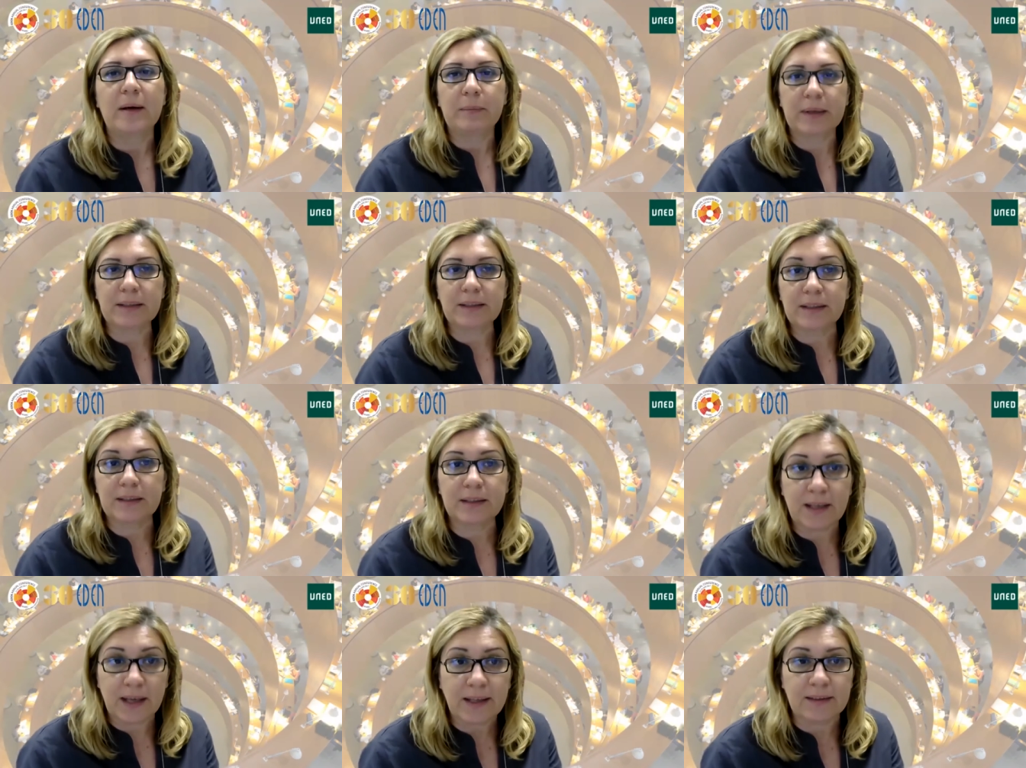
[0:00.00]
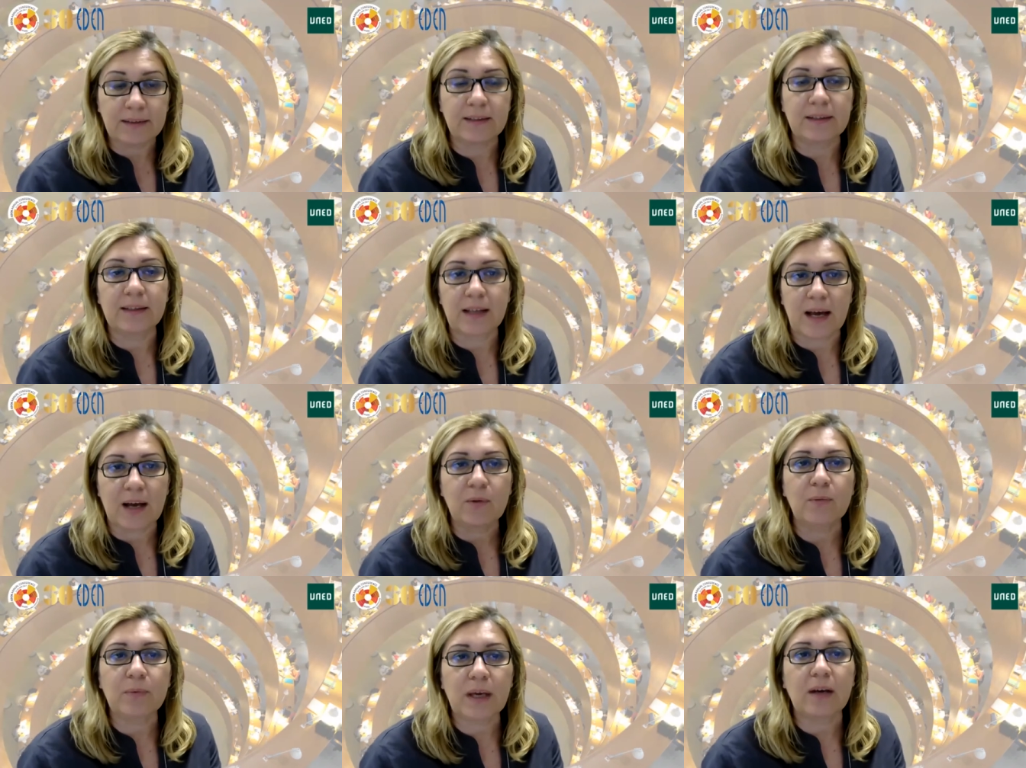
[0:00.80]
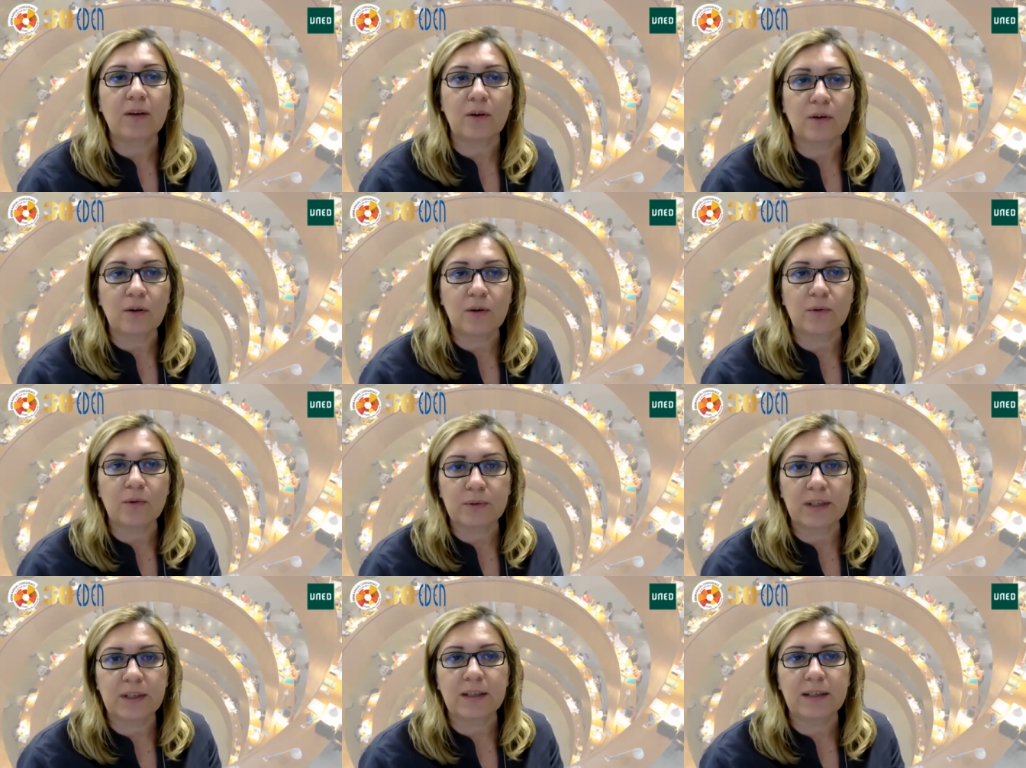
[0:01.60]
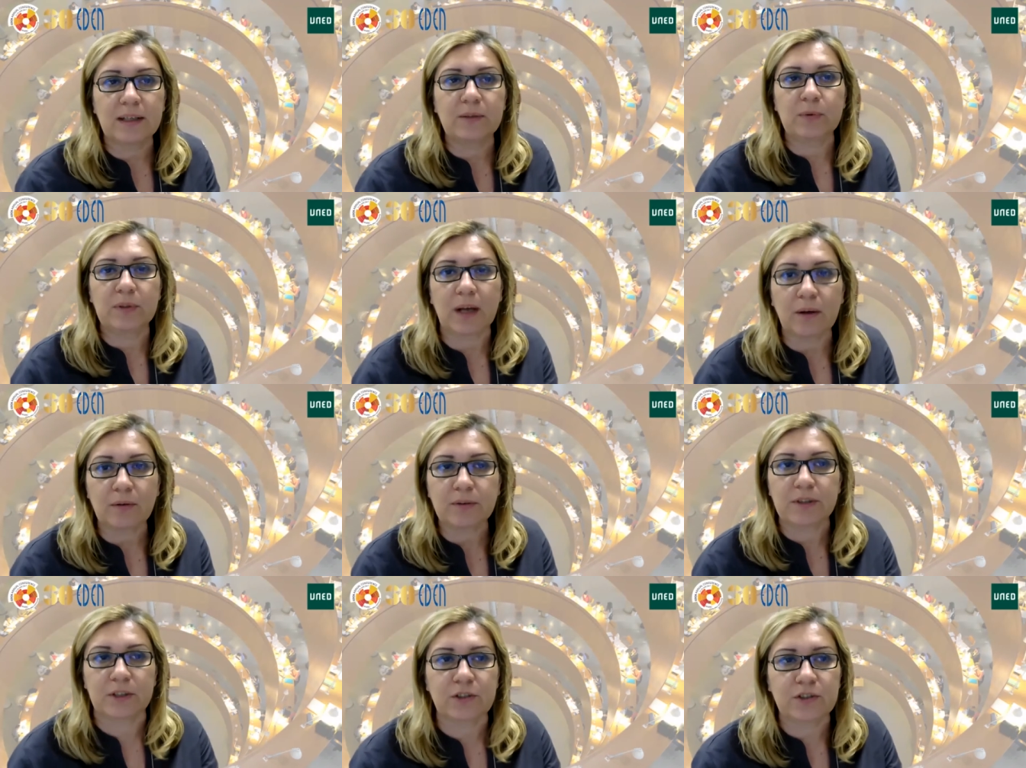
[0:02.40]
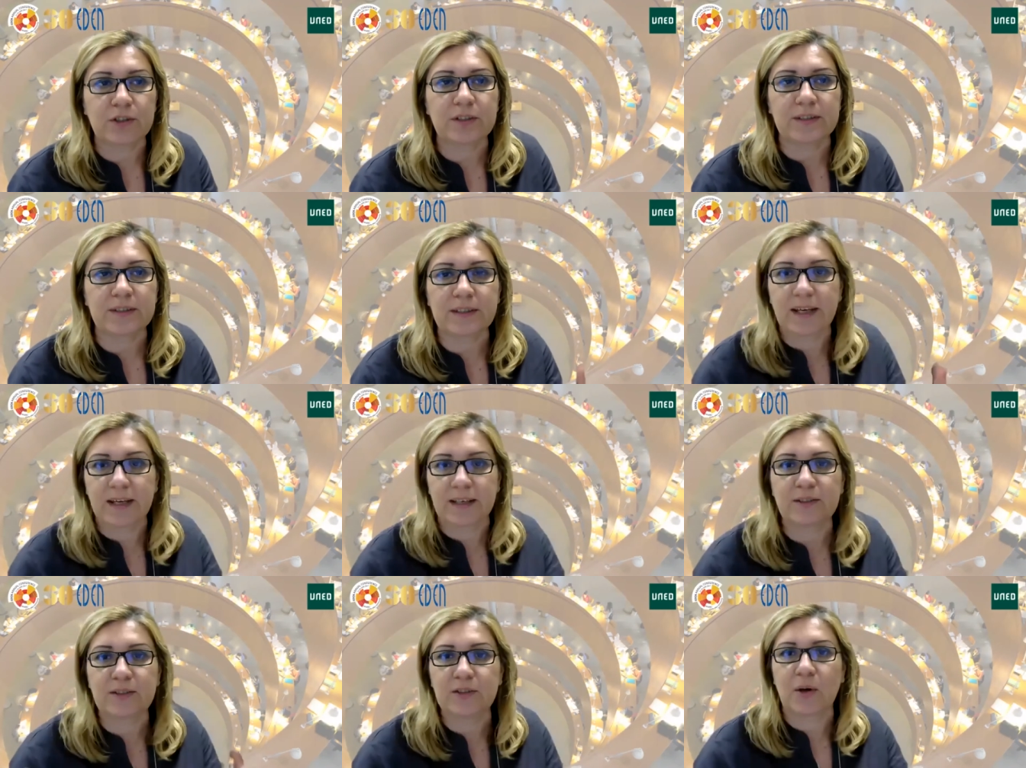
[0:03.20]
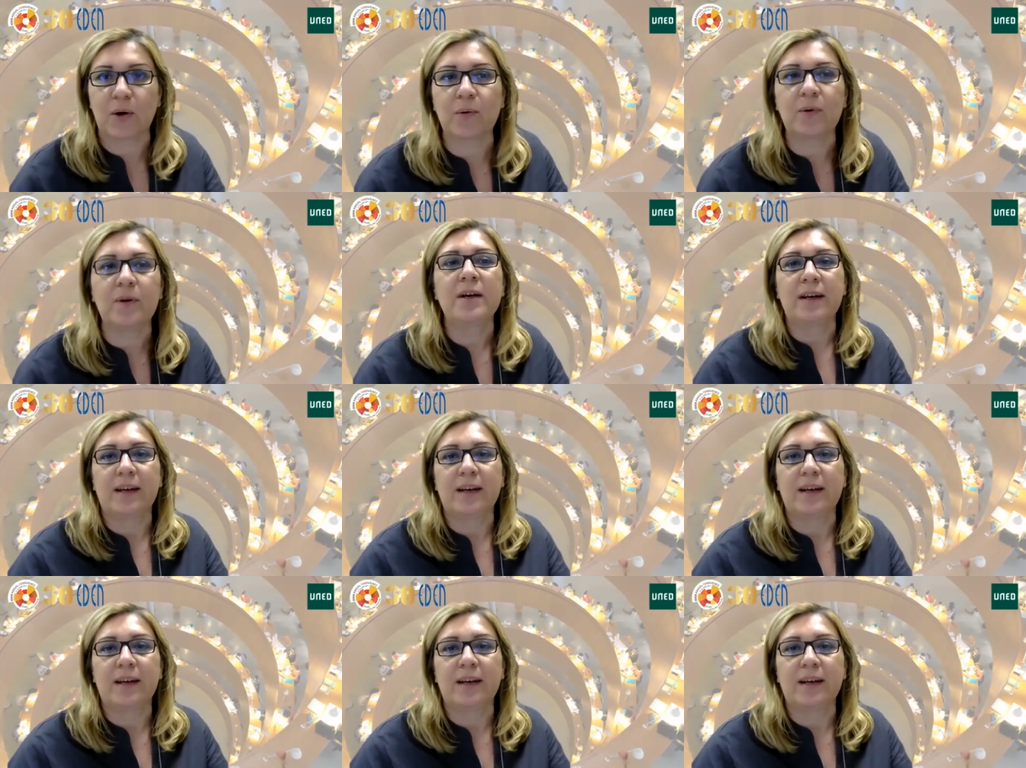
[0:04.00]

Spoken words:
But in the end, now we are concluding that without teachers, there's no